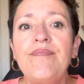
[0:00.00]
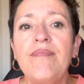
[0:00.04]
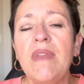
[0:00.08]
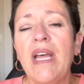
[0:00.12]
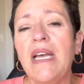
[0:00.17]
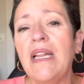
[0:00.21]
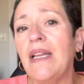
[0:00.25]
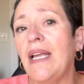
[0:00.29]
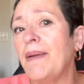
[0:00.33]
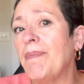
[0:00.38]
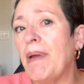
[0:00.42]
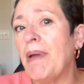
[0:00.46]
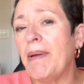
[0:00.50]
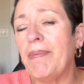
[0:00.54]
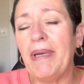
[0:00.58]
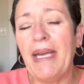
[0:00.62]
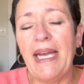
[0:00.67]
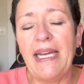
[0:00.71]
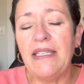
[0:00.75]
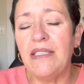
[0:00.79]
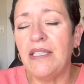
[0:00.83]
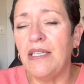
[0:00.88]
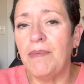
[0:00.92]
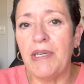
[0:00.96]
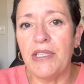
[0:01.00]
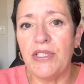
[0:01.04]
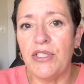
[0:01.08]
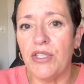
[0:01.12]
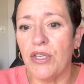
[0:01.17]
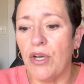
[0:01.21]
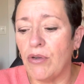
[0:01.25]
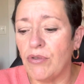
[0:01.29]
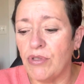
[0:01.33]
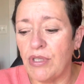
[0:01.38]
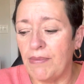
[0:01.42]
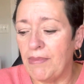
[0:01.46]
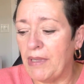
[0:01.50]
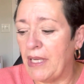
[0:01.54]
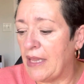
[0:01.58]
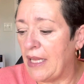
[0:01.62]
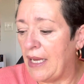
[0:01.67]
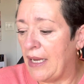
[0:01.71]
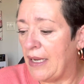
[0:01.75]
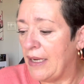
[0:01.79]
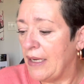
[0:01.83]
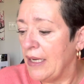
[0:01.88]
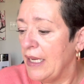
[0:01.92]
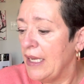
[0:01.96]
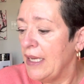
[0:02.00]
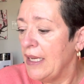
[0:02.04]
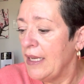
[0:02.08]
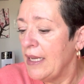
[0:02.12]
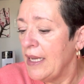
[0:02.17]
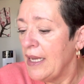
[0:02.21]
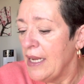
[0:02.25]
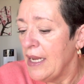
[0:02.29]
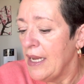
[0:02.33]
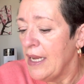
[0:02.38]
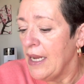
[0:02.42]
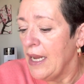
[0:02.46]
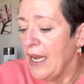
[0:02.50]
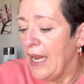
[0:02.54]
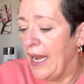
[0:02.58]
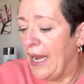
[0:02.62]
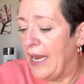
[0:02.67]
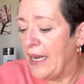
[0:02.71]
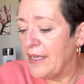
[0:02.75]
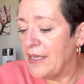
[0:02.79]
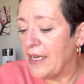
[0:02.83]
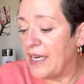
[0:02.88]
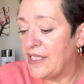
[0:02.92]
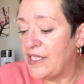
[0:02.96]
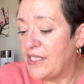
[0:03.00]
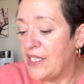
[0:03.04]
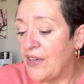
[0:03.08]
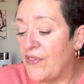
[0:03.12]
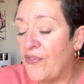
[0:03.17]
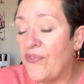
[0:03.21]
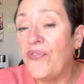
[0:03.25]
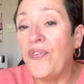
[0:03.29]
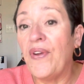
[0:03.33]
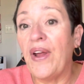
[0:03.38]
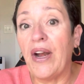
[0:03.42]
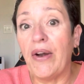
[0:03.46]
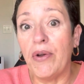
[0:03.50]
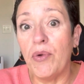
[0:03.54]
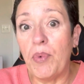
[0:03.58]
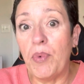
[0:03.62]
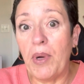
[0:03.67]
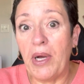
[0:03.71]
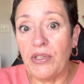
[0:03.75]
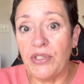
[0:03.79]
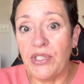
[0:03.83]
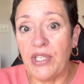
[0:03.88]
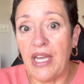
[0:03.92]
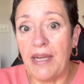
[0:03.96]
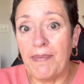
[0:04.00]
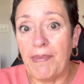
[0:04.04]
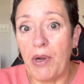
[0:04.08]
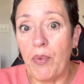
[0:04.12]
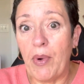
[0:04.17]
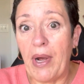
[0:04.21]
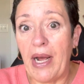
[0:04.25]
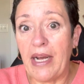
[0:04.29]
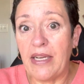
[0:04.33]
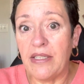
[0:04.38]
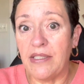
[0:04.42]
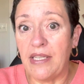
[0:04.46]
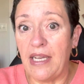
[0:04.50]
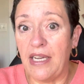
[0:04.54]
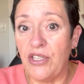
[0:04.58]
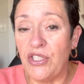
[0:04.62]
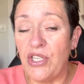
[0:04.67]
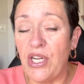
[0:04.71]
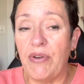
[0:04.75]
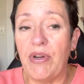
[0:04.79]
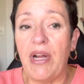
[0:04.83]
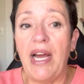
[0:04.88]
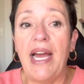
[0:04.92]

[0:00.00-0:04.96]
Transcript: like maybe 18 months ago, something like that. And I did very well to get my wax stash out.